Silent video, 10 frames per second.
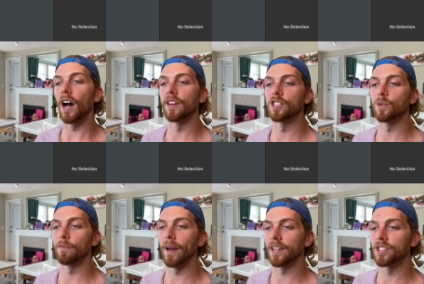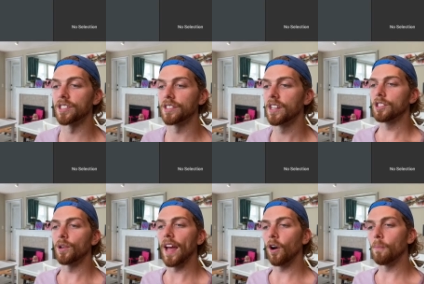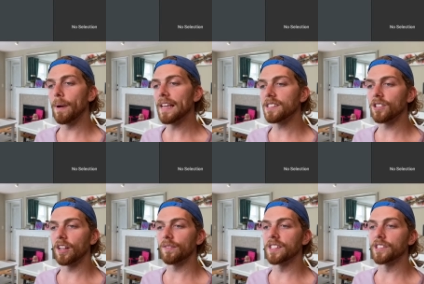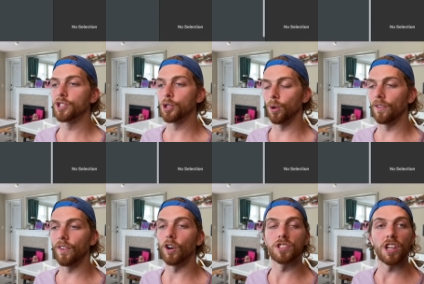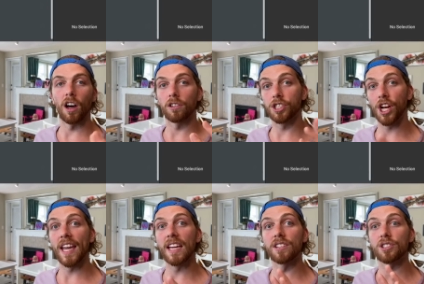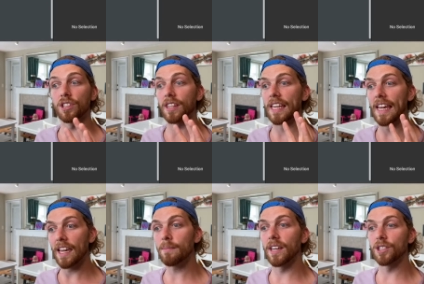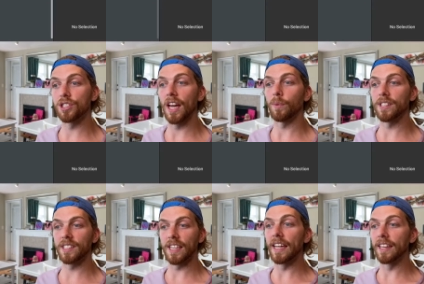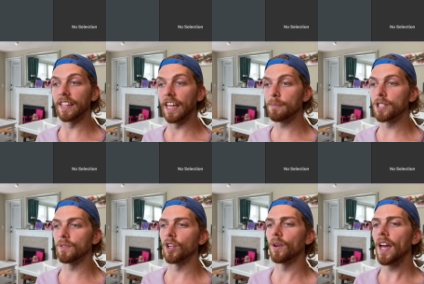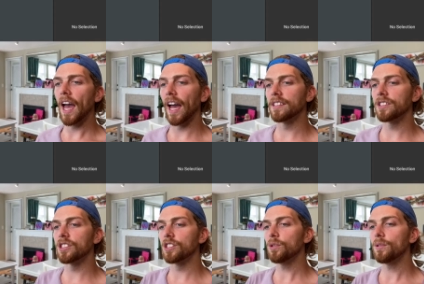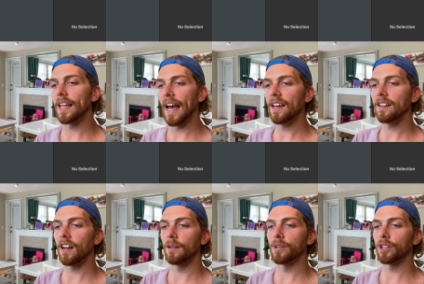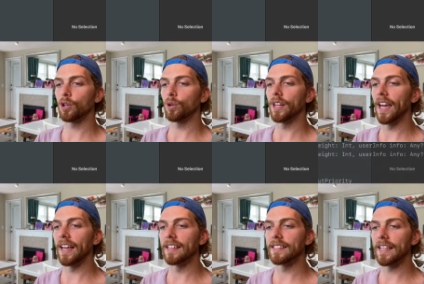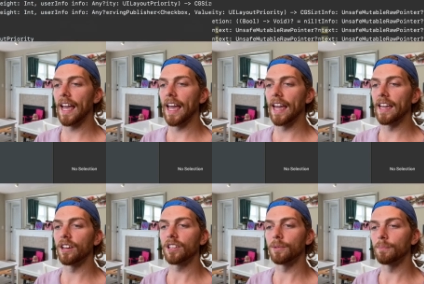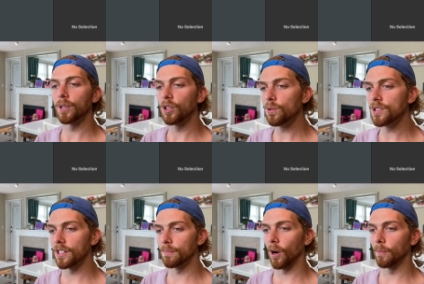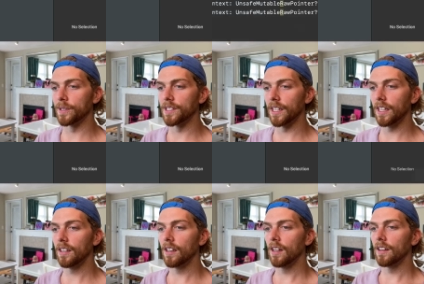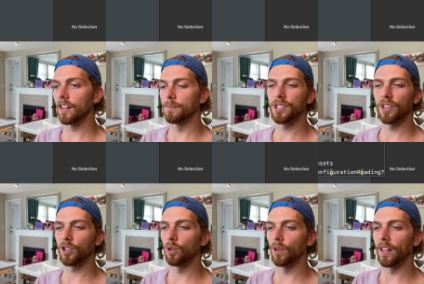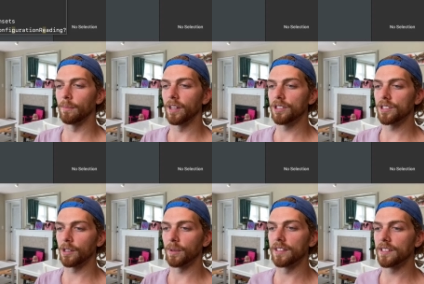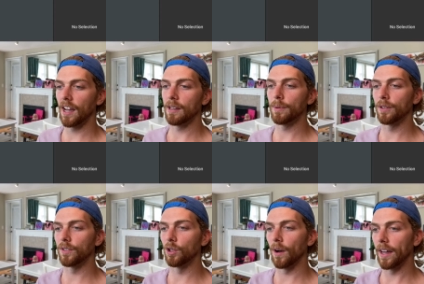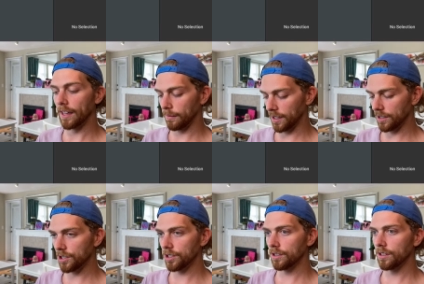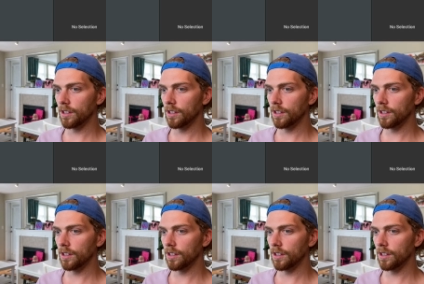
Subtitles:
other Swift packages. So now, based on if this is true or false, I'll change the image that we see in the image view. And to do that, I'm going to create a computed property that I'm just going to call image. It's going to be a type of UI image.